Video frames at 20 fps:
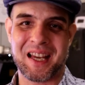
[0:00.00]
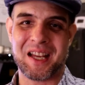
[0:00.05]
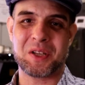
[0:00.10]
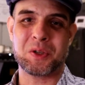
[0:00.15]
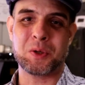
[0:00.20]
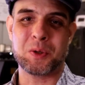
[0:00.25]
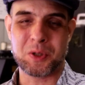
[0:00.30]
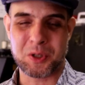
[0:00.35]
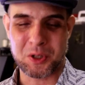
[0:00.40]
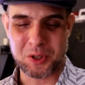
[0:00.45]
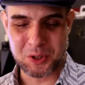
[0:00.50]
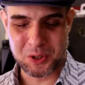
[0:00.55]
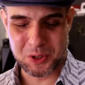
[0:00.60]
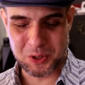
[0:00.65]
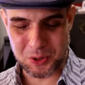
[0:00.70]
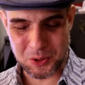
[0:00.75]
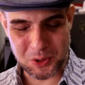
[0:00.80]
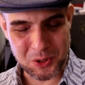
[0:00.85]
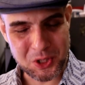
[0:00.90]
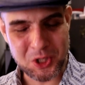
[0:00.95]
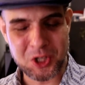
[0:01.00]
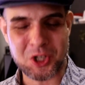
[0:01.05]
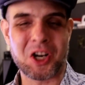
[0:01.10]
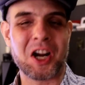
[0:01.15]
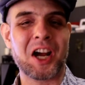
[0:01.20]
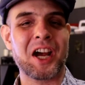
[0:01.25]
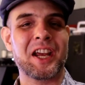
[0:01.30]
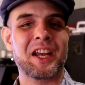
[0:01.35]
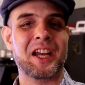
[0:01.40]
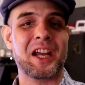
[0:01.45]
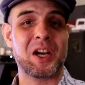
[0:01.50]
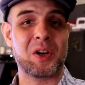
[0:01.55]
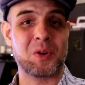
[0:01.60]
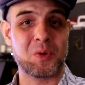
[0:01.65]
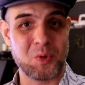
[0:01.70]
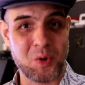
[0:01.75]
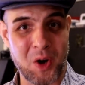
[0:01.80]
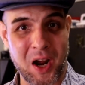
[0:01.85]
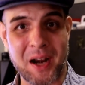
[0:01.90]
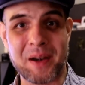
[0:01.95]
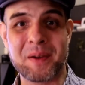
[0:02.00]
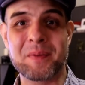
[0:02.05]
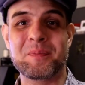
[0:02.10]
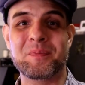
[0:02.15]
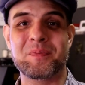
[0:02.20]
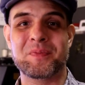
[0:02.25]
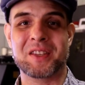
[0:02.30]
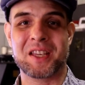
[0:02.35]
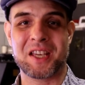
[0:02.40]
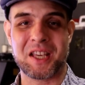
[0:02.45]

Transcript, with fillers: that you do try and run